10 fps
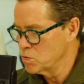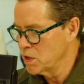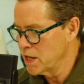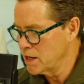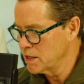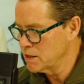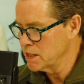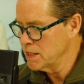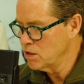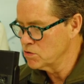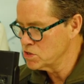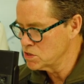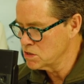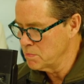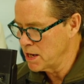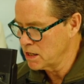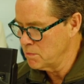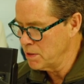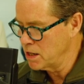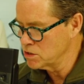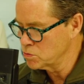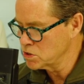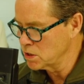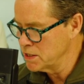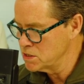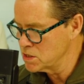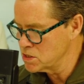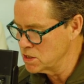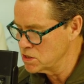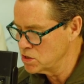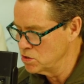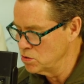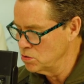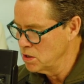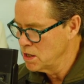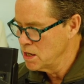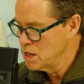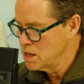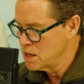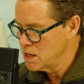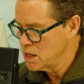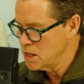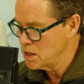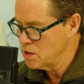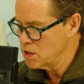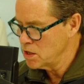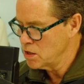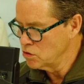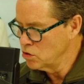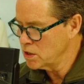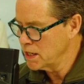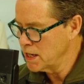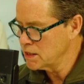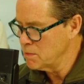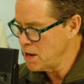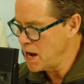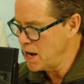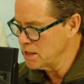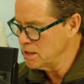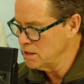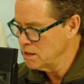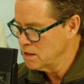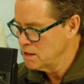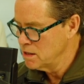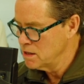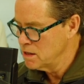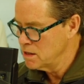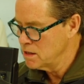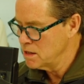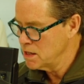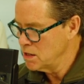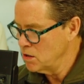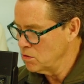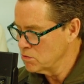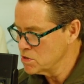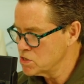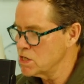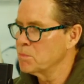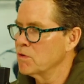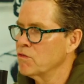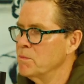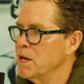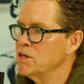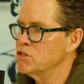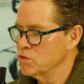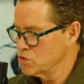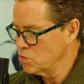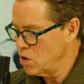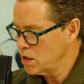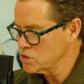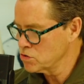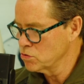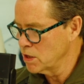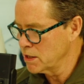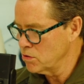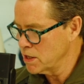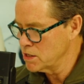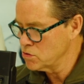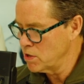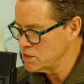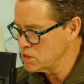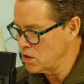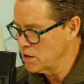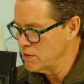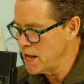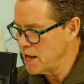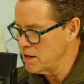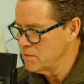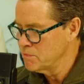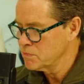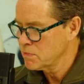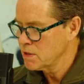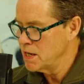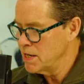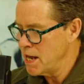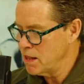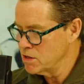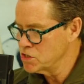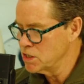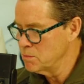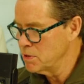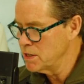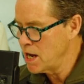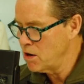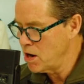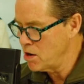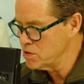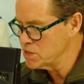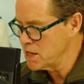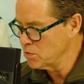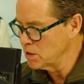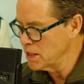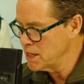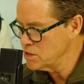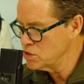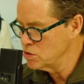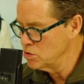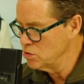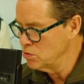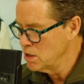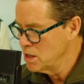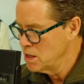is we got to get the ecosystem back into balance, which leads us into looking at the body, you know, separate from nature. So walk us through like, okay, so I started that analogy, but now how does that relate to